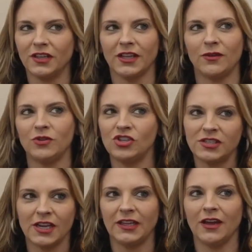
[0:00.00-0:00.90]
And like, we just
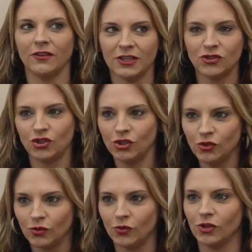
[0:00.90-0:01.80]
take down these
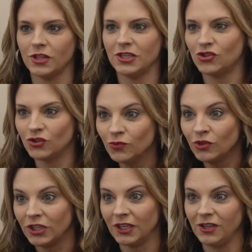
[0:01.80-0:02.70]
2 or these
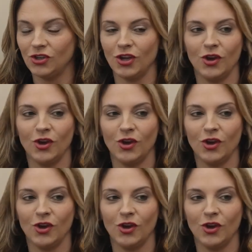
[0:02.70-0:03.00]
3,